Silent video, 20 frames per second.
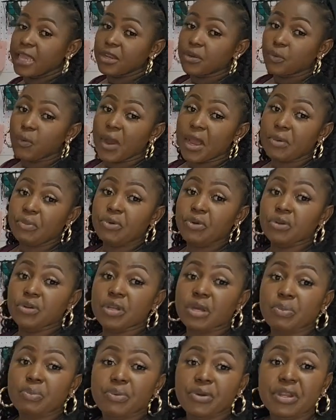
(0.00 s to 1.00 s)
the white
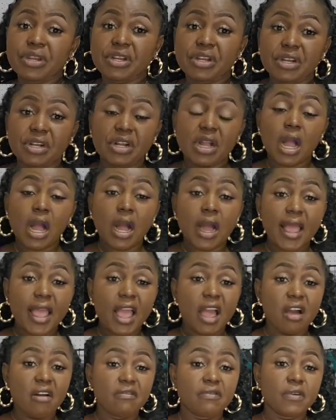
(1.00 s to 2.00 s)
toner printer, I
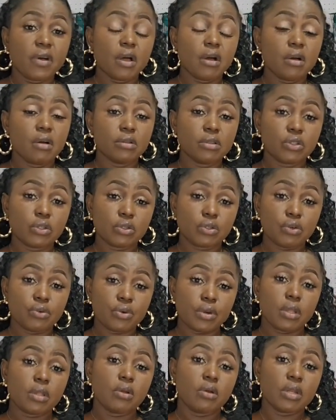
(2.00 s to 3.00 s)
have a
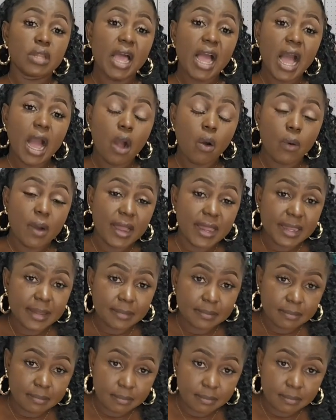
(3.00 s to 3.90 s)
tutorial on how I